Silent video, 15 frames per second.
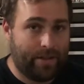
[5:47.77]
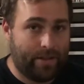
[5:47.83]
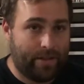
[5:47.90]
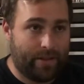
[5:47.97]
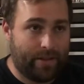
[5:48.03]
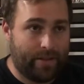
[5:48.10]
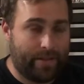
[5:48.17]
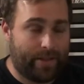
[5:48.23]

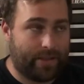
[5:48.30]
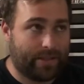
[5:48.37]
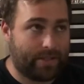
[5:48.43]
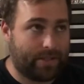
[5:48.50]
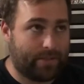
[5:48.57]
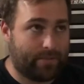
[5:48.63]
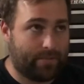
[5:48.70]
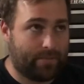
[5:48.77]
and
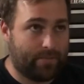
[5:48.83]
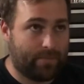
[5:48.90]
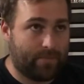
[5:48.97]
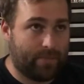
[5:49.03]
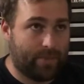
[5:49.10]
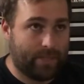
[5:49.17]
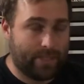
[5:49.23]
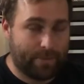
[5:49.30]

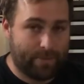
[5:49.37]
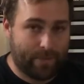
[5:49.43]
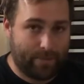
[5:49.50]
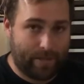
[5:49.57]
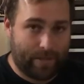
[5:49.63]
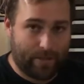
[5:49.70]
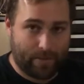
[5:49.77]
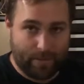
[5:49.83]
it's been
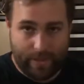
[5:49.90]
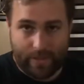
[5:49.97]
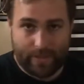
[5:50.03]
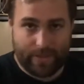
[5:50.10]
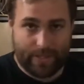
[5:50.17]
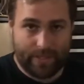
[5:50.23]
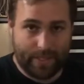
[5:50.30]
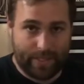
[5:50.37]
about 3
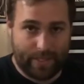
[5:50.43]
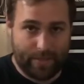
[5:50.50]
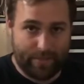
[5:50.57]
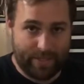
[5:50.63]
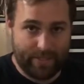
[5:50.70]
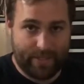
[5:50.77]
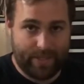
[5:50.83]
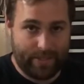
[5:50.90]
years since I had
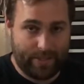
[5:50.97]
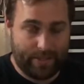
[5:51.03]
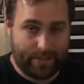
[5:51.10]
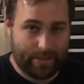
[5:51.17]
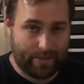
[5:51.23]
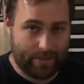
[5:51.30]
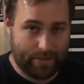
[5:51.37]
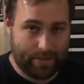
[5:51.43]
my CDL,
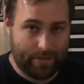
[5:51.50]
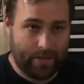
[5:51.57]
so